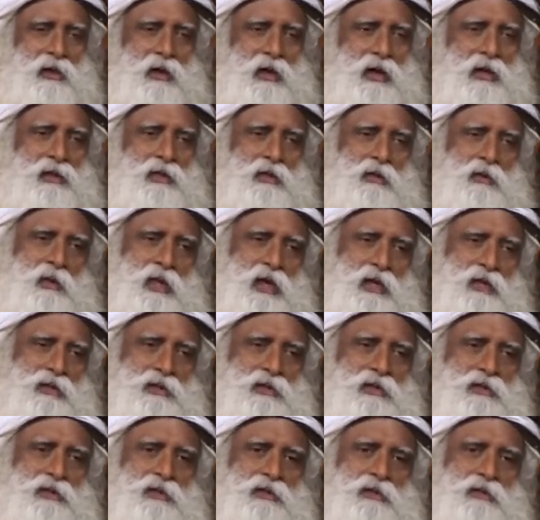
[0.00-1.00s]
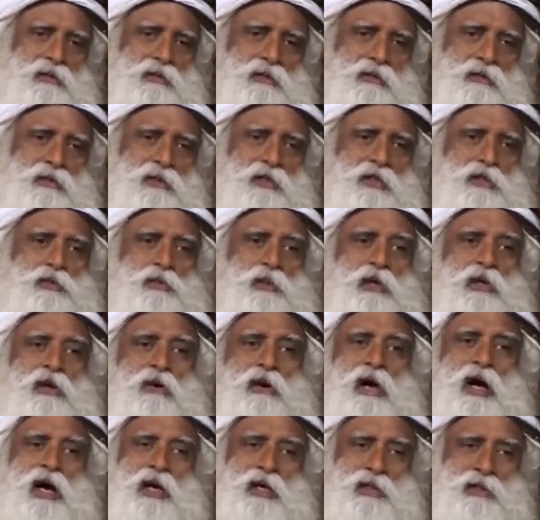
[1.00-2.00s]
Otherwise, this will
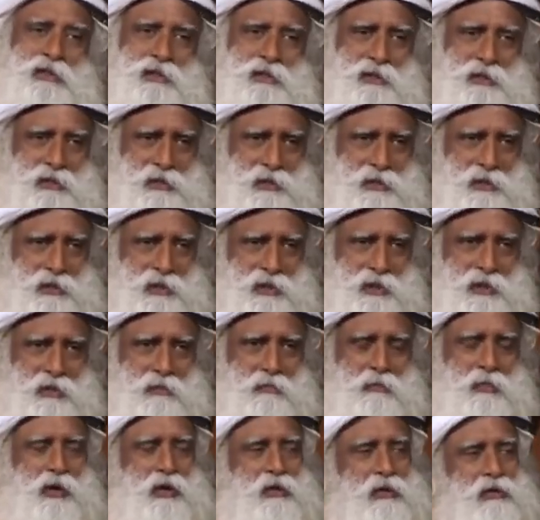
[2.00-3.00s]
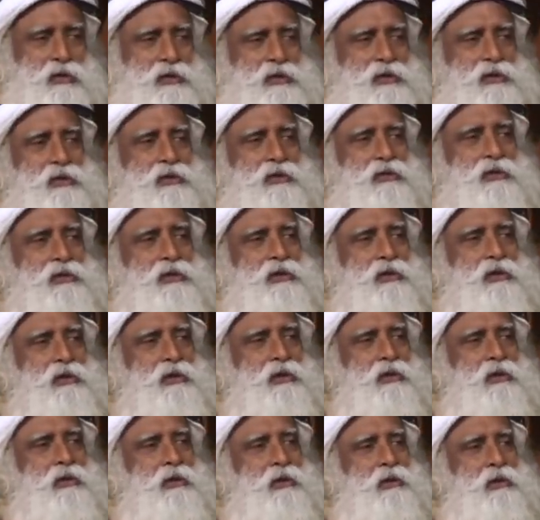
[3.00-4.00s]
rise because
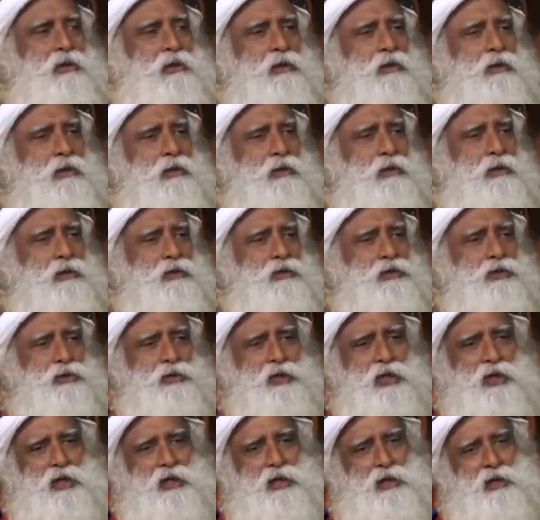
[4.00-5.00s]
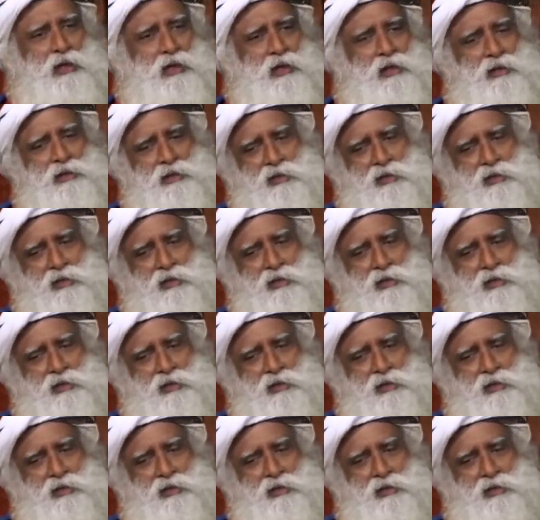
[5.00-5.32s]
today I